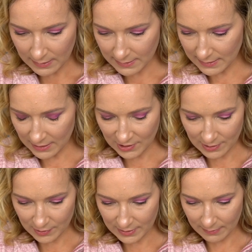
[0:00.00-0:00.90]

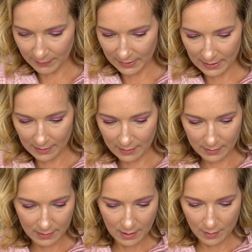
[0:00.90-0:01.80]
section or something
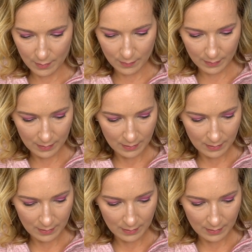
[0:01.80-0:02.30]
here. No.